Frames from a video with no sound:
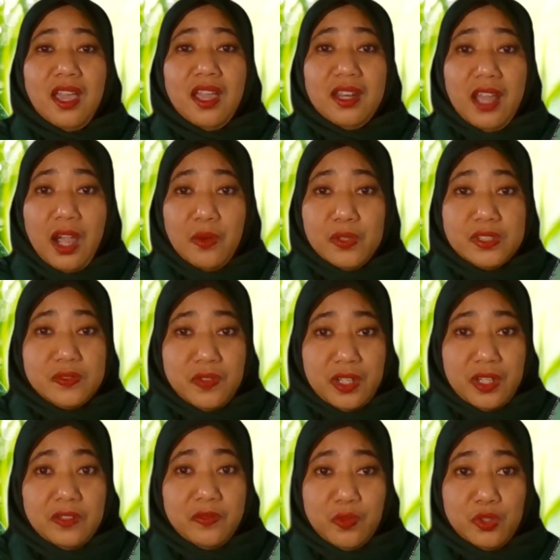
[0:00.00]
And I was
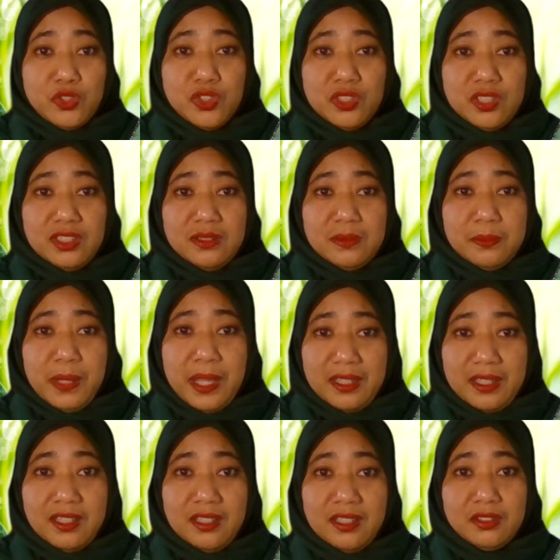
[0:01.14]
very fortunate
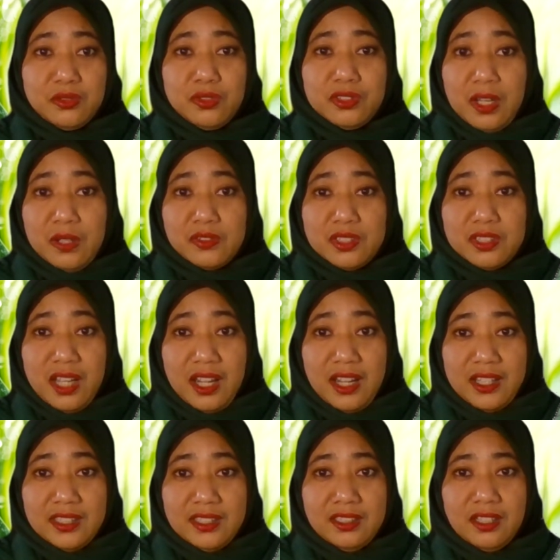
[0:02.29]
back in
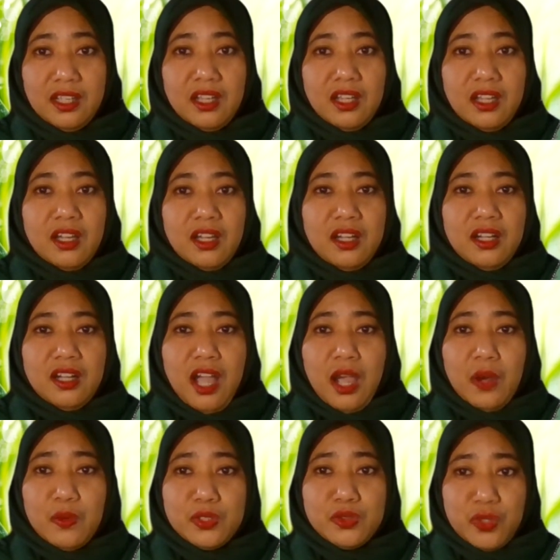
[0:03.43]
2009.
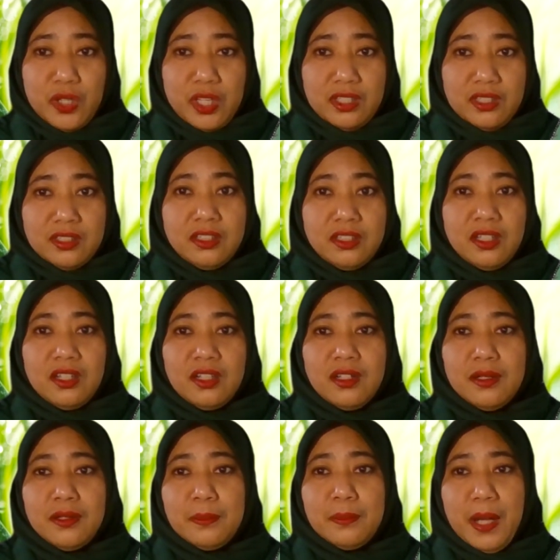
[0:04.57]
I was trained
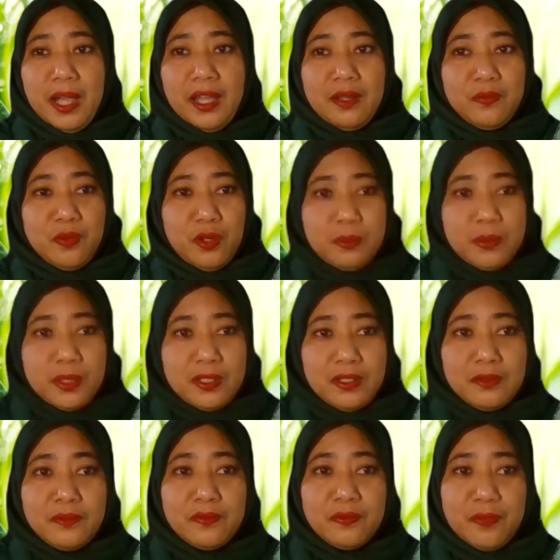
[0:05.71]
by
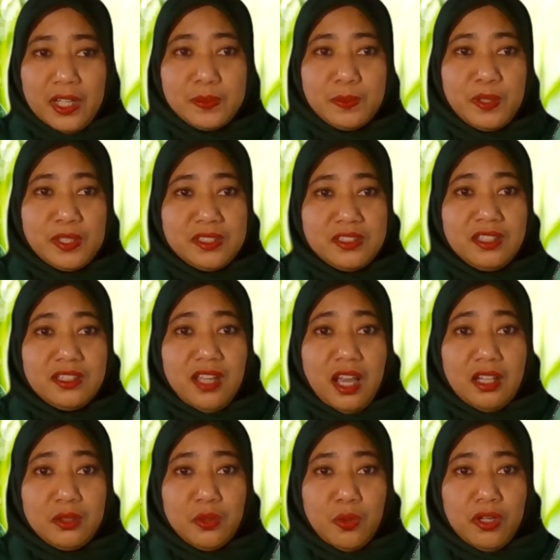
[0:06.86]
former Vice President
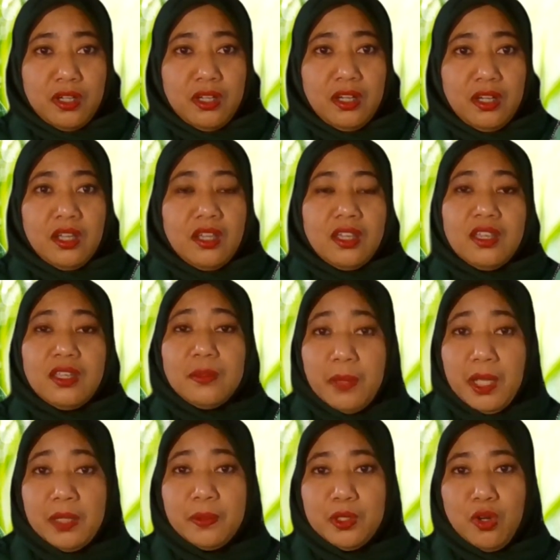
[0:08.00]
Al Gore in
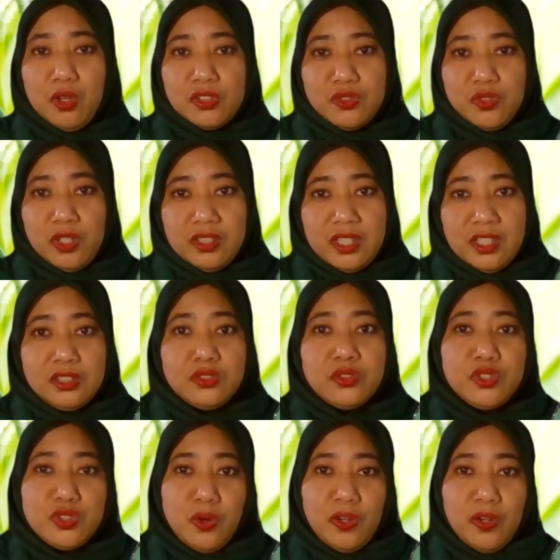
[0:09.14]
Melbourne, Australia,
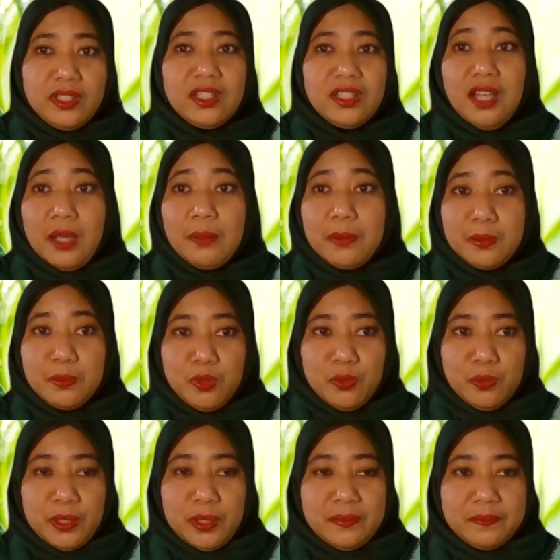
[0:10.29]
to join the climate
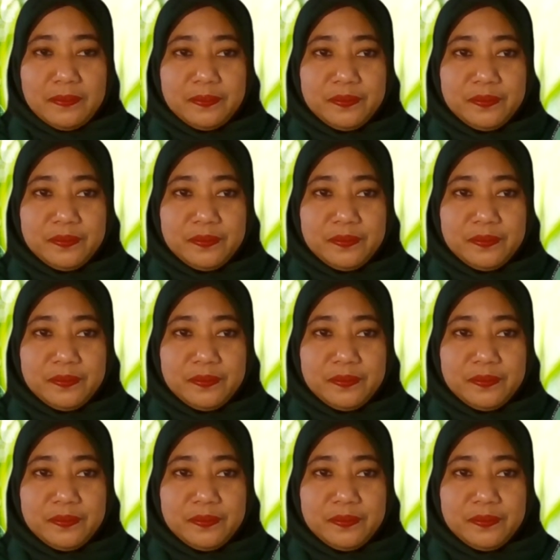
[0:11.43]
movement.